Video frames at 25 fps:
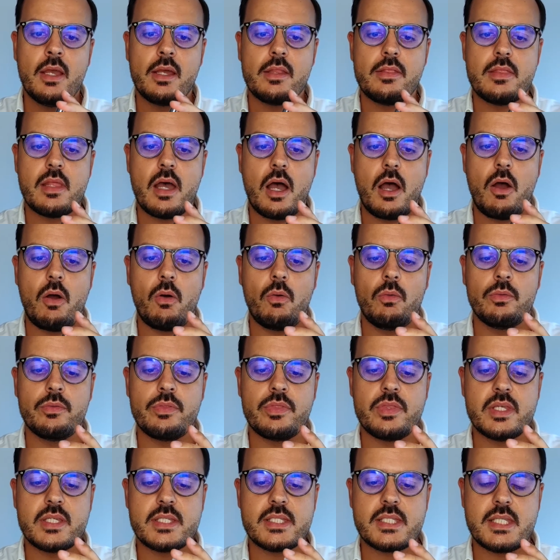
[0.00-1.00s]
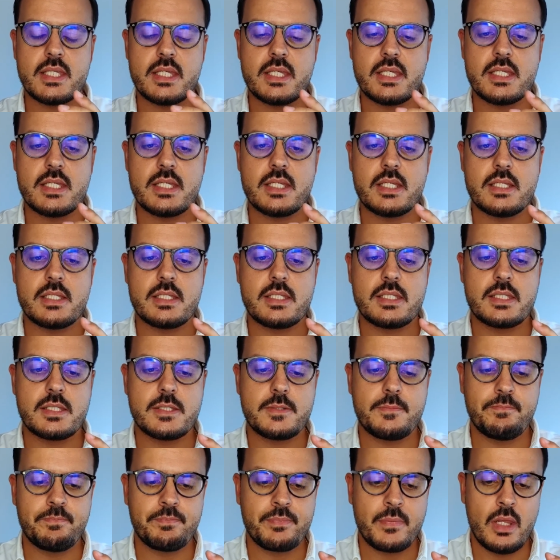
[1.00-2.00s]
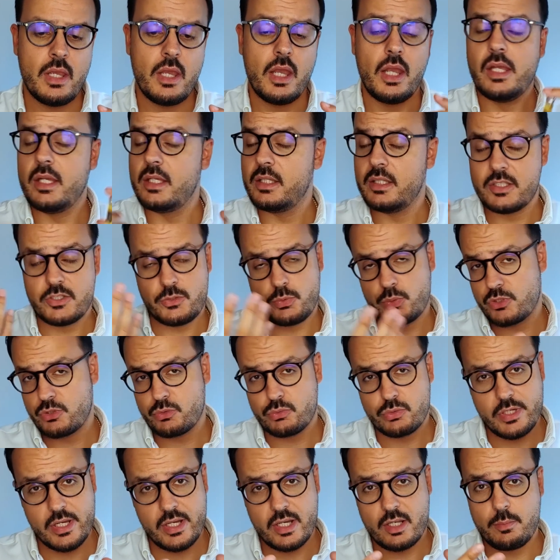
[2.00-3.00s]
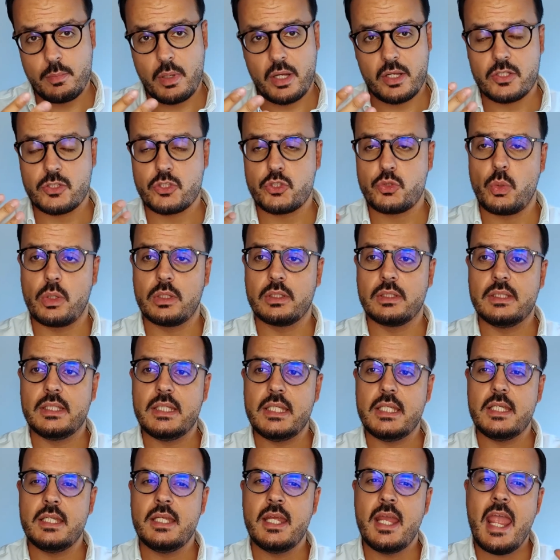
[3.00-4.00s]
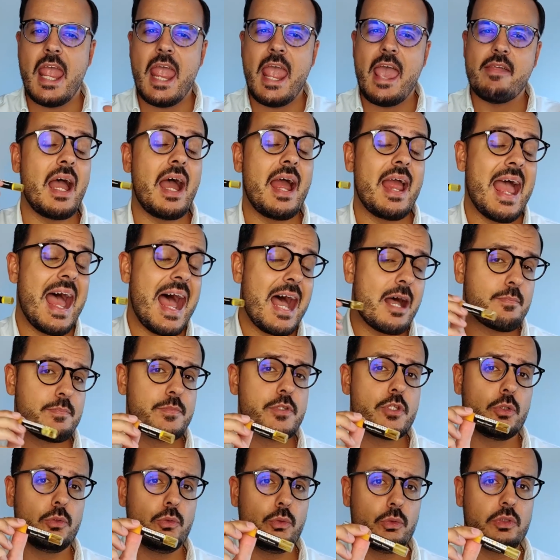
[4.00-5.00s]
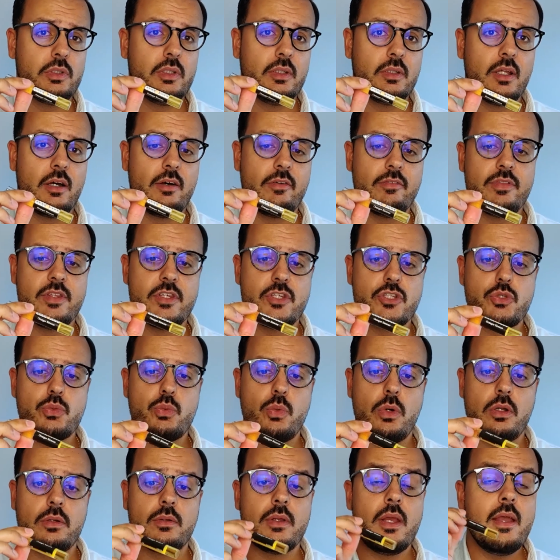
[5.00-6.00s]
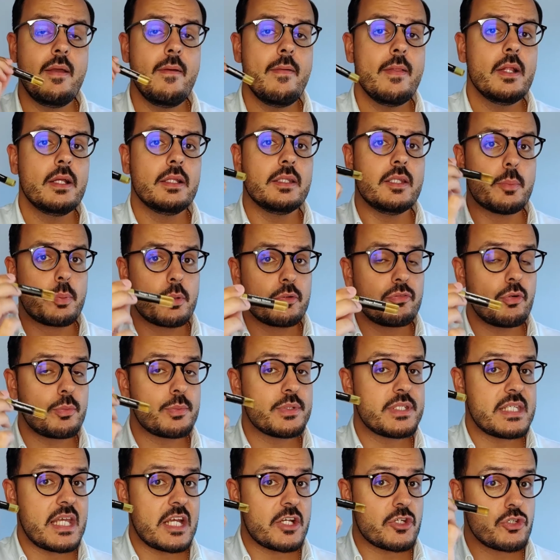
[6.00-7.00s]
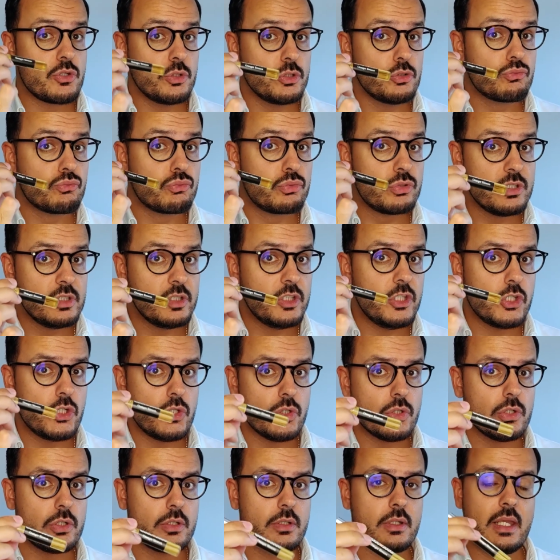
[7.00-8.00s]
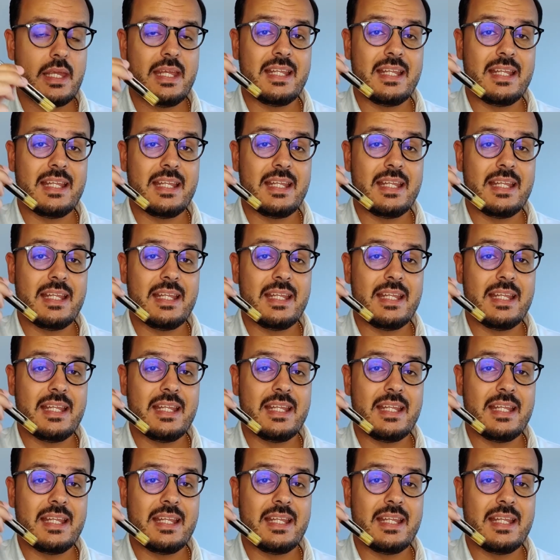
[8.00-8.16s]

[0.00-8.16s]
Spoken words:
Now, this was created by Antoine Lee. I absolutely love this one. The performance is actually really good.